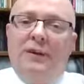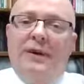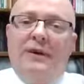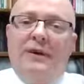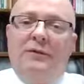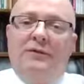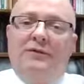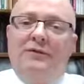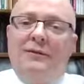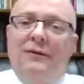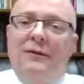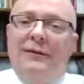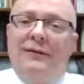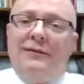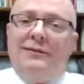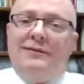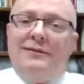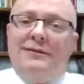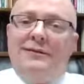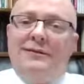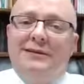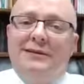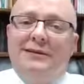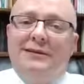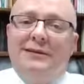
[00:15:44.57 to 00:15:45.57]
benefit
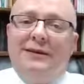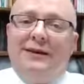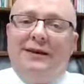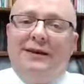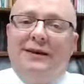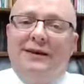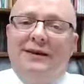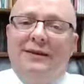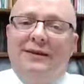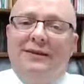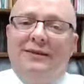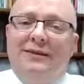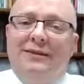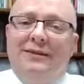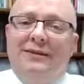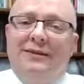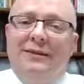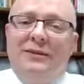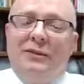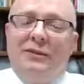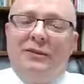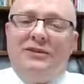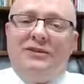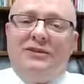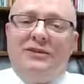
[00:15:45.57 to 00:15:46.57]
uh,
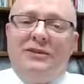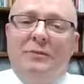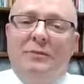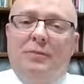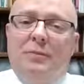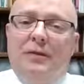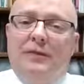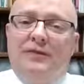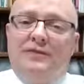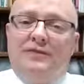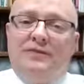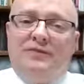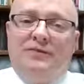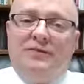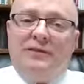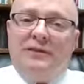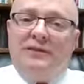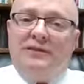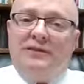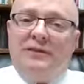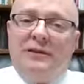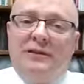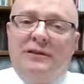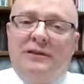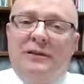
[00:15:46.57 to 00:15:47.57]
the recipients
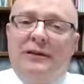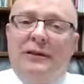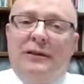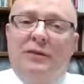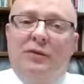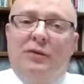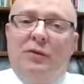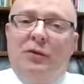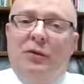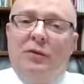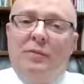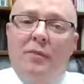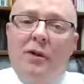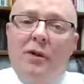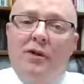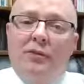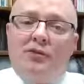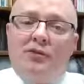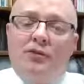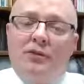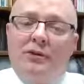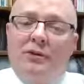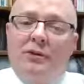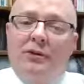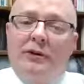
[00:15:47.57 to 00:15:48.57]
physically or
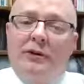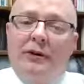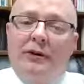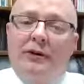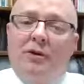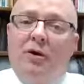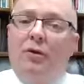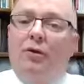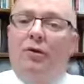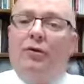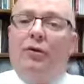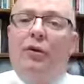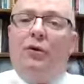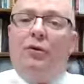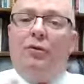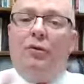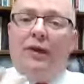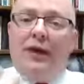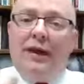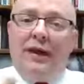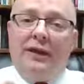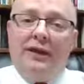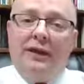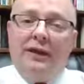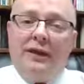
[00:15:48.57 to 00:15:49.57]
emotionally, although
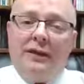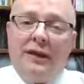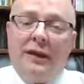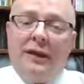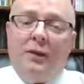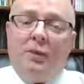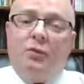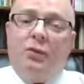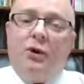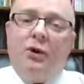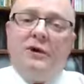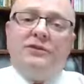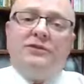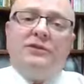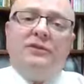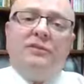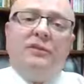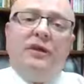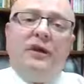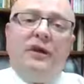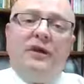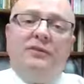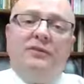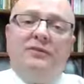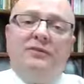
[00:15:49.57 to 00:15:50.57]
that, that was a
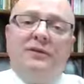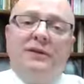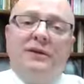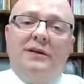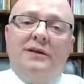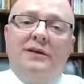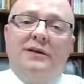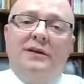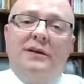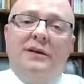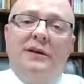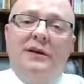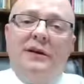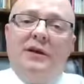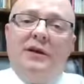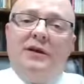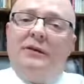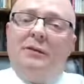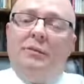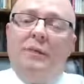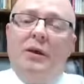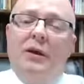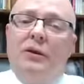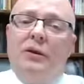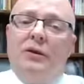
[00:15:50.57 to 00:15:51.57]
benefit.
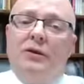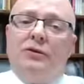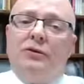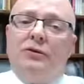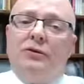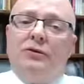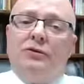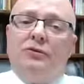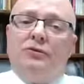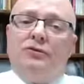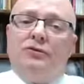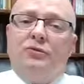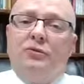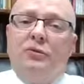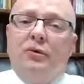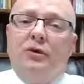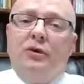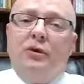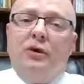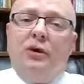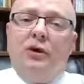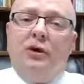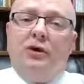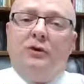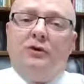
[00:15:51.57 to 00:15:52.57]
The miracles
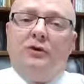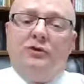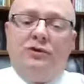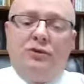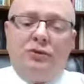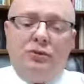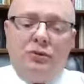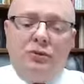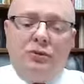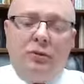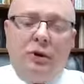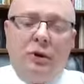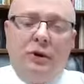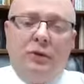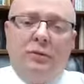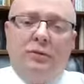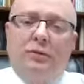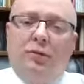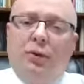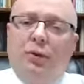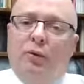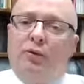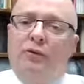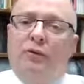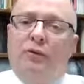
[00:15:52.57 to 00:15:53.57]
were done to
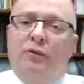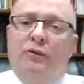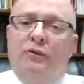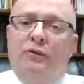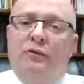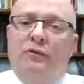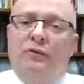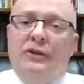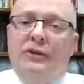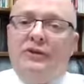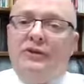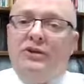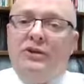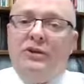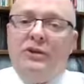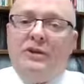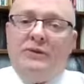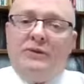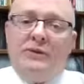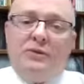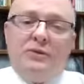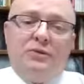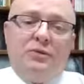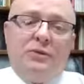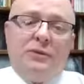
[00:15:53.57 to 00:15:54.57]
prove that
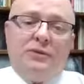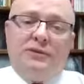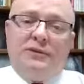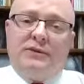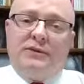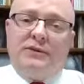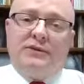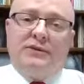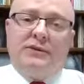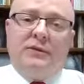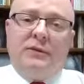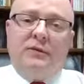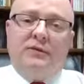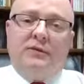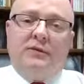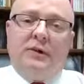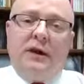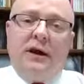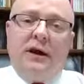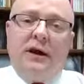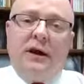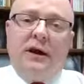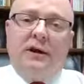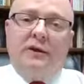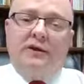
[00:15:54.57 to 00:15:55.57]
Jesus was the Son of
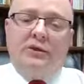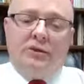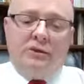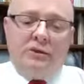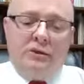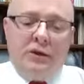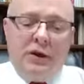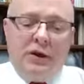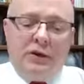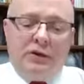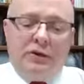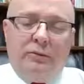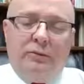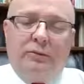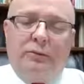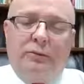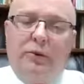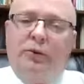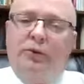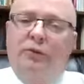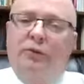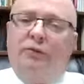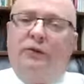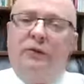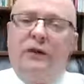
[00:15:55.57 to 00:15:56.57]
God, to, to
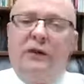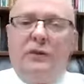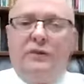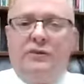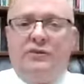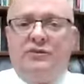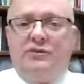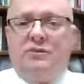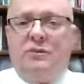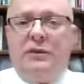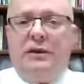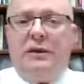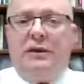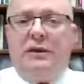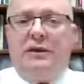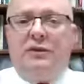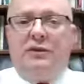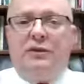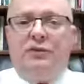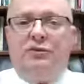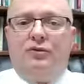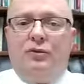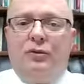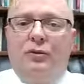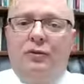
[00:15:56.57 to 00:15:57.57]
prove that he was
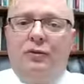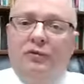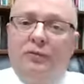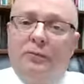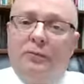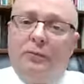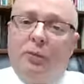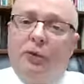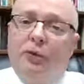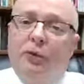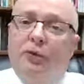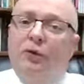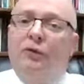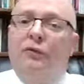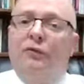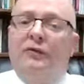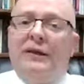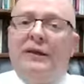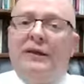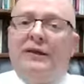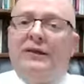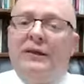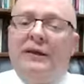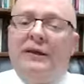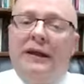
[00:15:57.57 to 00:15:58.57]
speaking the truth, to prove
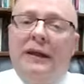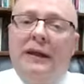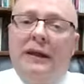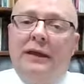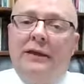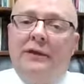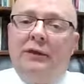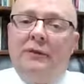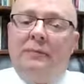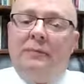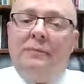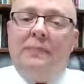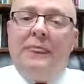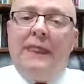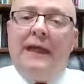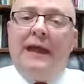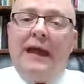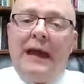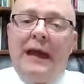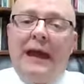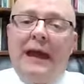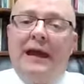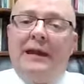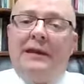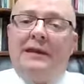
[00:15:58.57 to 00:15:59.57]
that the kingdom
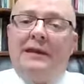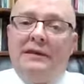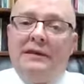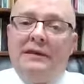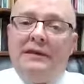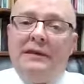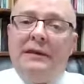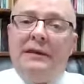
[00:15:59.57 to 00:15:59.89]
had